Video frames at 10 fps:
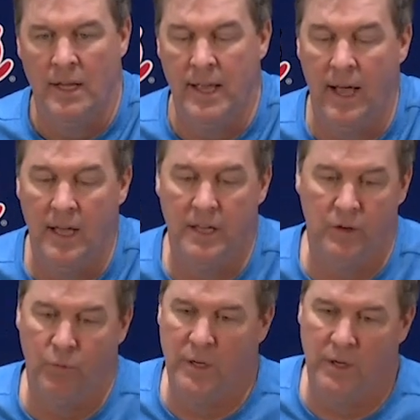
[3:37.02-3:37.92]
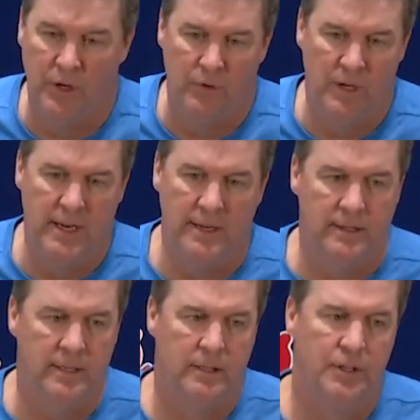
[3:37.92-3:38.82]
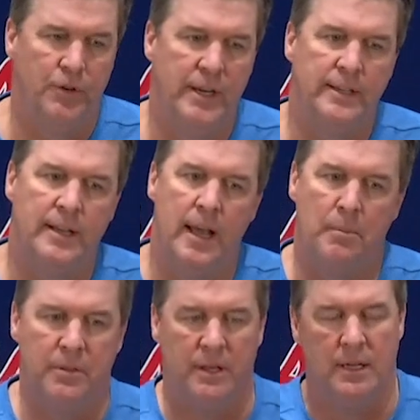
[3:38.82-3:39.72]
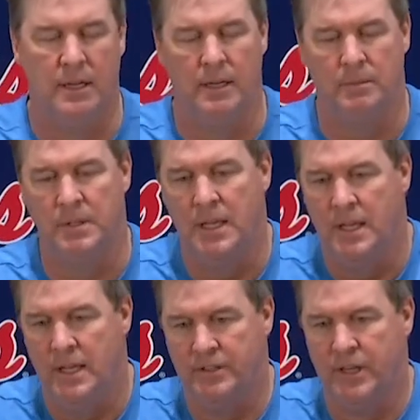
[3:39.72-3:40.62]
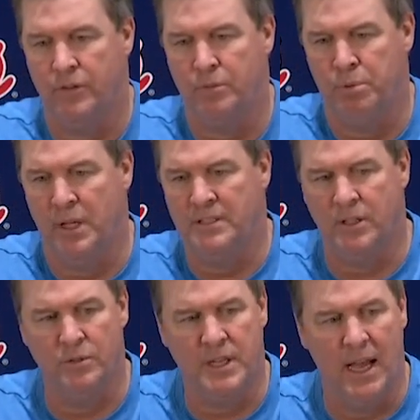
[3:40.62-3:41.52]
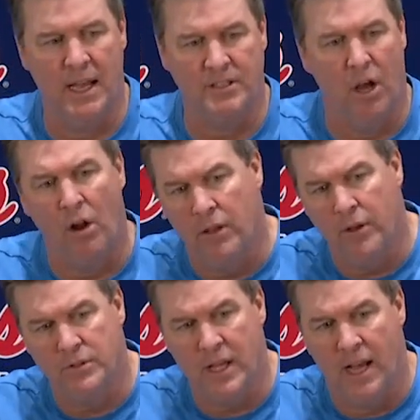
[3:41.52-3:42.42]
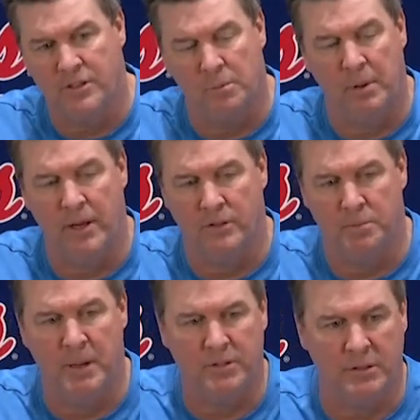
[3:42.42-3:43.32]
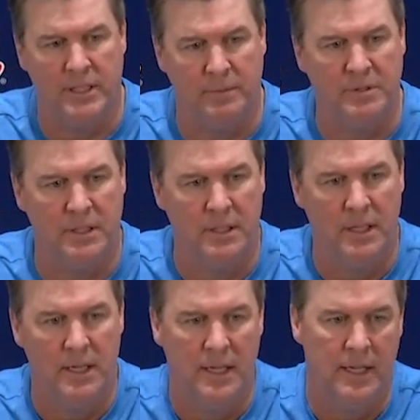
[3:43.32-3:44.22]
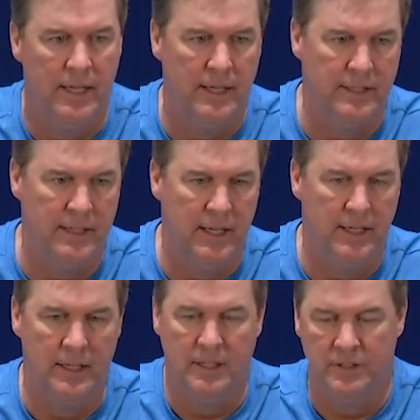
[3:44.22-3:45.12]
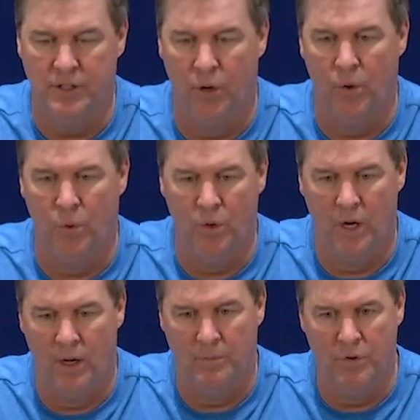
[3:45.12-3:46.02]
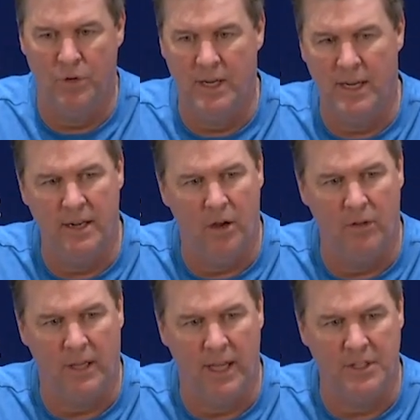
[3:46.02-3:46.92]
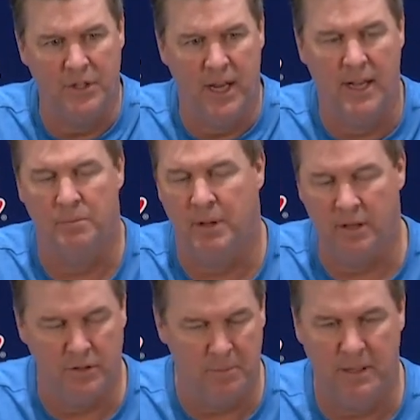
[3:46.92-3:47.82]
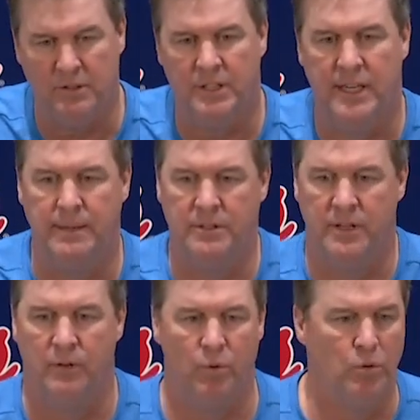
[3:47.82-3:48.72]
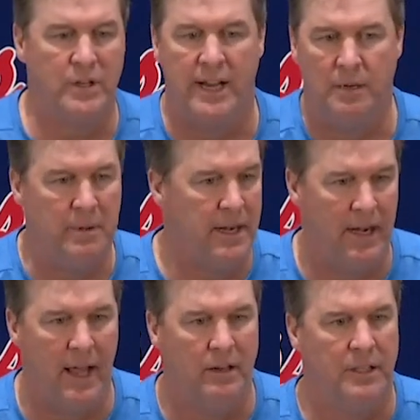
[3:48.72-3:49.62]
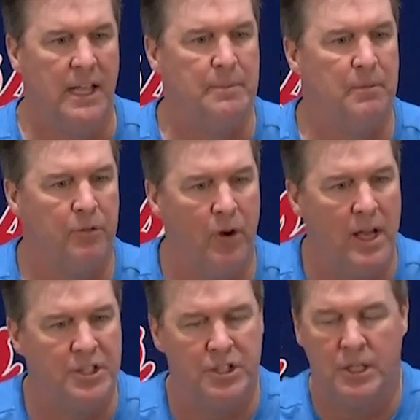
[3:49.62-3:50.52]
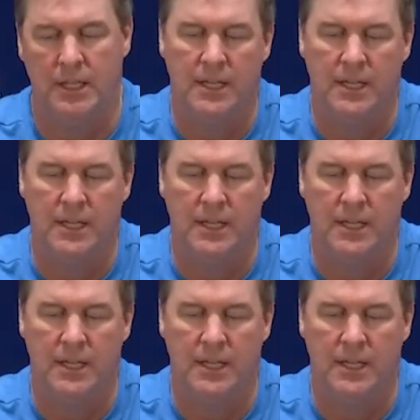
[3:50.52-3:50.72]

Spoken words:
Yeah, you need depth. And so plus those guys, all of those guys are playing on special teams. And so you need all the guys you can playing on special teams and then rotating them in and out to keep them fresh.